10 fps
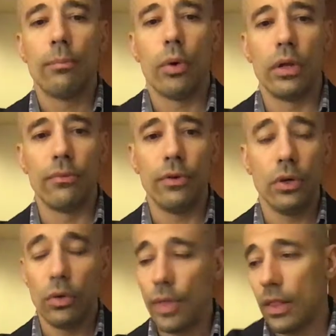point of
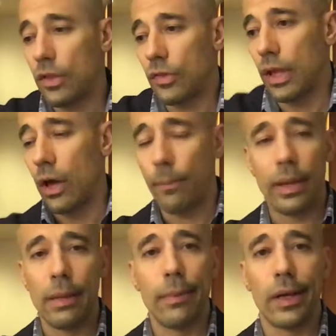view, that doesn't help
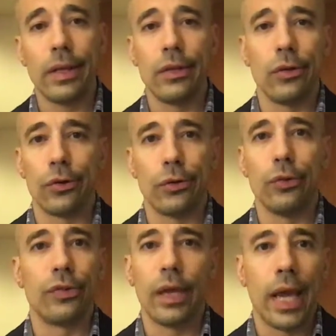anybody, and you're
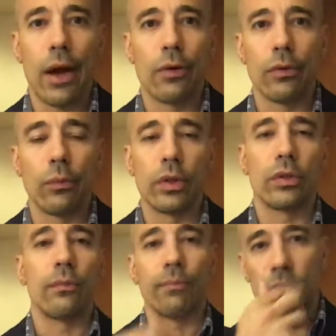losing out on
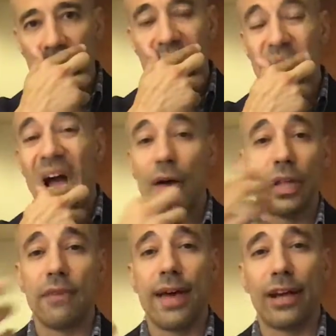how
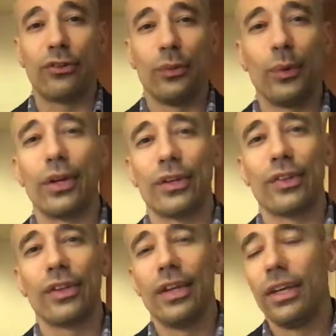life actually
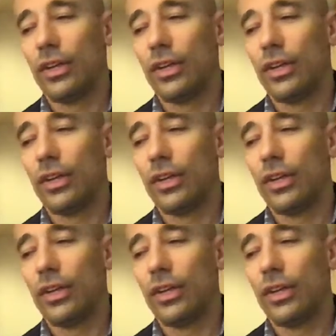works.